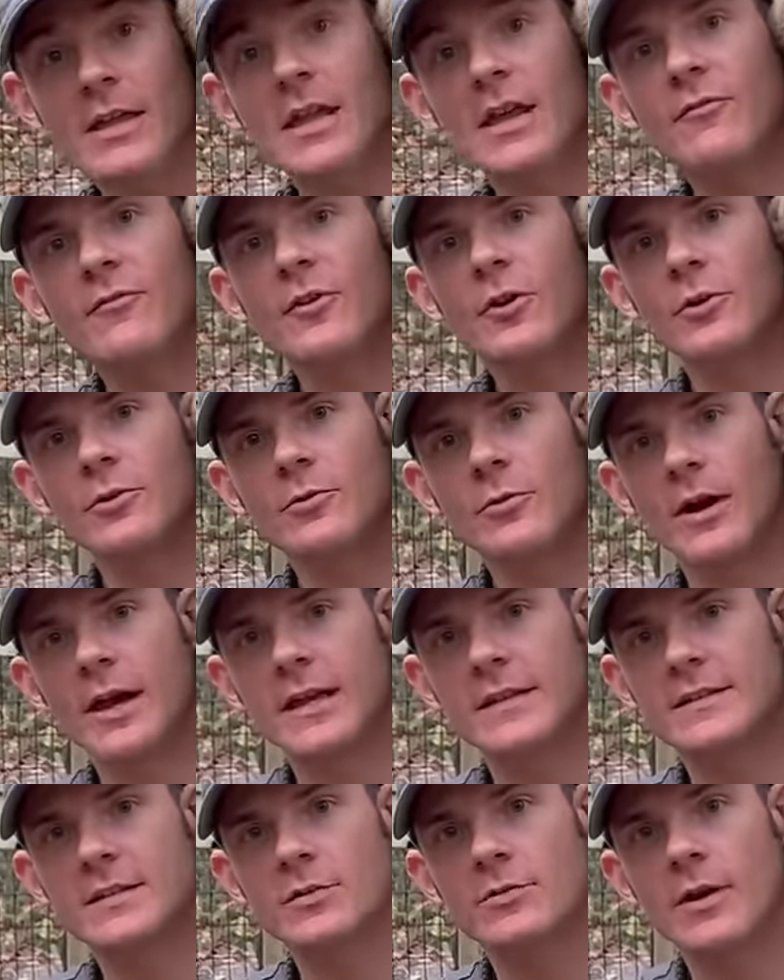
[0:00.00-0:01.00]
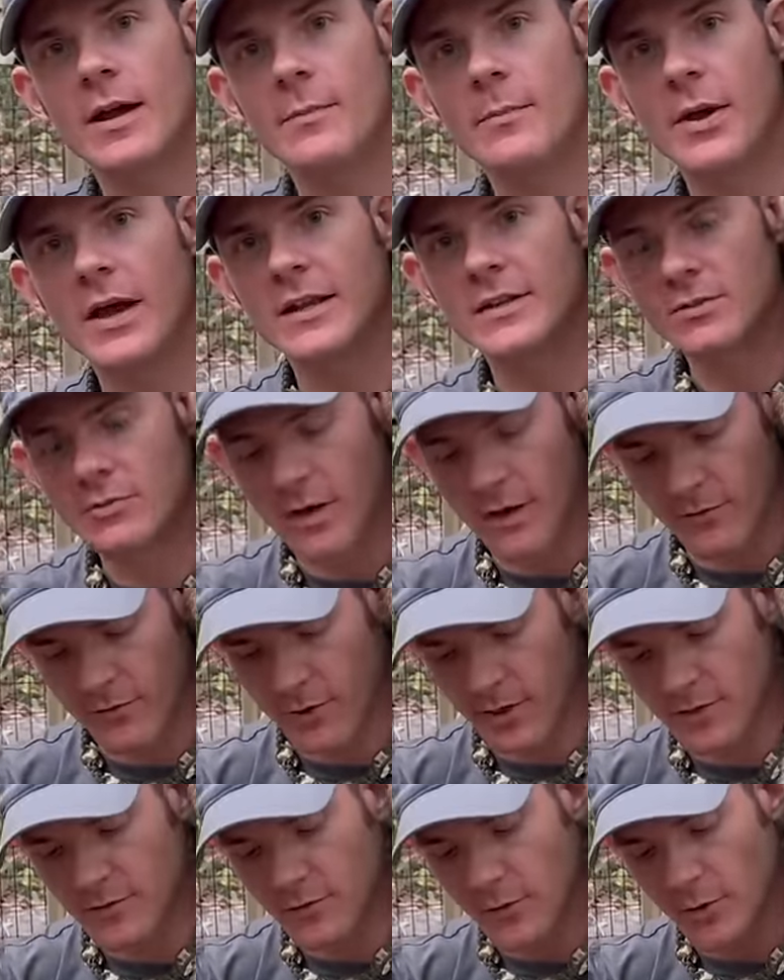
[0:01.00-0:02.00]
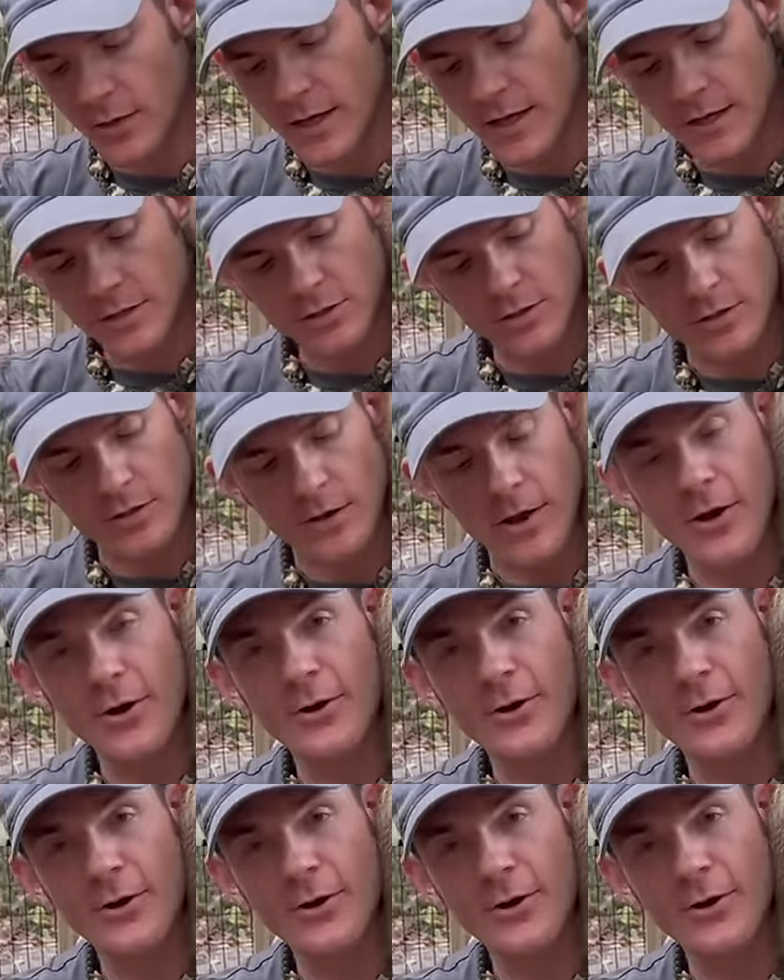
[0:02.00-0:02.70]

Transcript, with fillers: they feel great. It's a great pet. It's great for exfoliation.